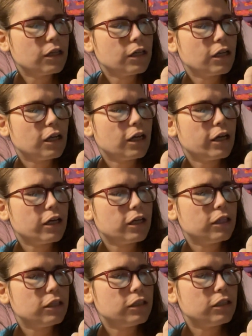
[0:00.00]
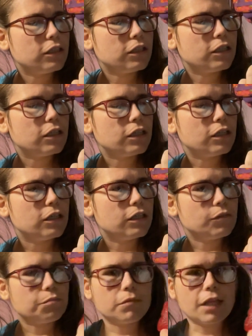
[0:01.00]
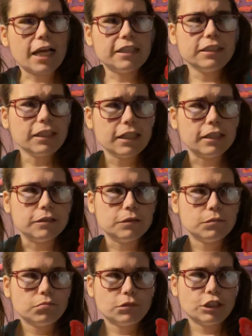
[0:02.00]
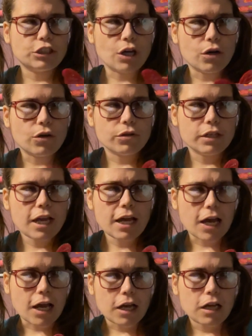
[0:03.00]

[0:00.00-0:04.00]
And that's it. So yeah.